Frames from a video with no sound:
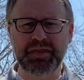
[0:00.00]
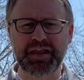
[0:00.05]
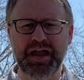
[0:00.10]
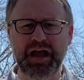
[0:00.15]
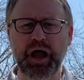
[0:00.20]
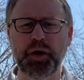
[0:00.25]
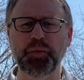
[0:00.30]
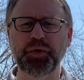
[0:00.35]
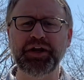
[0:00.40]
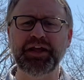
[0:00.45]

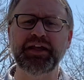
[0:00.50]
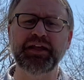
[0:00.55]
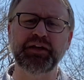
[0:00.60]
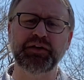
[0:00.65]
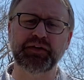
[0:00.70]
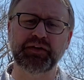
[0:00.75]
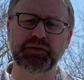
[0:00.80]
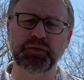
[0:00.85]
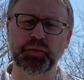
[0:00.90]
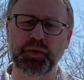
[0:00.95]
I want to
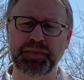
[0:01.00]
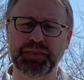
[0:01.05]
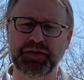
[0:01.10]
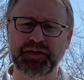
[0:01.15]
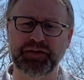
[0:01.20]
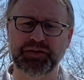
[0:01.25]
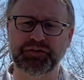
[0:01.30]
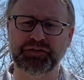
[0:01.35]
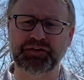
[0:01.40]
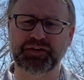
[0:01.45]
end with
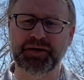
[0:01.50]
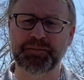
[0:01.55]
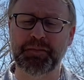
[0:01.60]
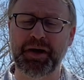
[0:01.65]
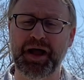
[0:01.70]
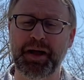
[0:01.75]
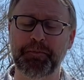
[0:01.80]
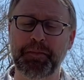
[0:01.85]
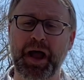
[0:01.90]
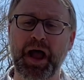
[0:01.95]
this, and
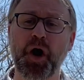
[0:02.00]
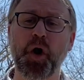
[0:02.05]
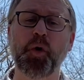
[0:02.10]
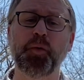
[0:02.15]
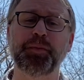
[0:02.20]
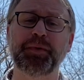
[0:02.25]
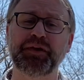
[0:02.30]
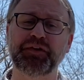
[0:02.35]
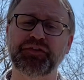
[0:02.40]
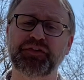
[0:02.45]
my
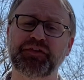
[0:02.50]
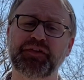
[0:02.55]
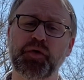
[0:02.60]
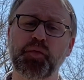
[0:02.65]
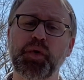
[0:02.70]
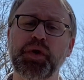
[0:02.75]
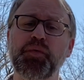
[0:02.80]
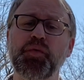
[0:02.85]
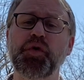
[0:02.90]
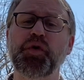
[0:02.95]
hope is that
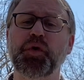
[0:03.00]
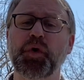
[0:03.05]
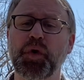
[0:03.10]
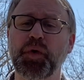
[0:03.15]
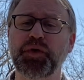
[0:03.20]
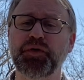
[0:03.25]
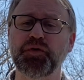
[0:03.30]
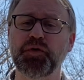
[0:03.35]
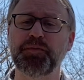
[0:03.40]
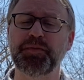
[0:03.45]
we will grow
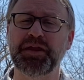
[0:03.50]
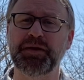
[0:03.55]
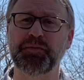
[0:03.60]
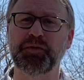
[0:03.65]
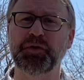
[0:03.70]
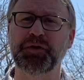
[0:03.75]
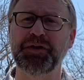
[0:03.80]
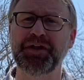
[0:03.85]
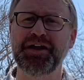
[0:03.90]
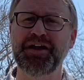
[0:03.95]
into a
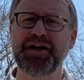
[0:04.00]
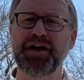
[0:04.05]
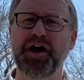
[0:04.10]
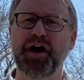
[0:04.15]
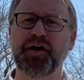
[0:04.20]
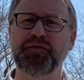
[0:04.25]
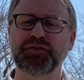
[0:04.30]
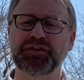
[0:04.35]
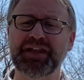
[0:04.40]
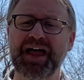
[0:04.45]
people
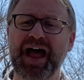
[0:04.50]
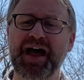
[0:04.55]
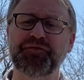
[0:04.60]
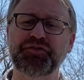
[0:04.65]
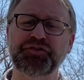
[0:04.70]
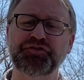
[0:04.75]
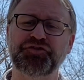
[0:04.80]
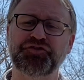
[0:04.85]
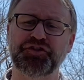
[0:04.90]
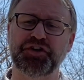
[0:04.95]
of
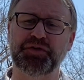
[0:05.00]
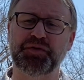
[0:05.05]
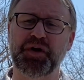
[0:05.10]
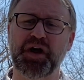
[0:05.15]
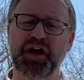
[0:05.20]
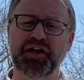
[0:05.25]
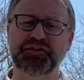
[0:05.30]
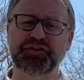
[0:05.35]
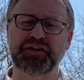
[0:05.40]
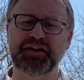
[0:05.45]
lavish
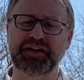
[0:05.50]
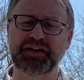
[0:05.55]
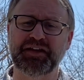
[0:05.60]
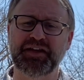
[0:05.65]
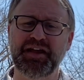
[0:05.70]
generosity,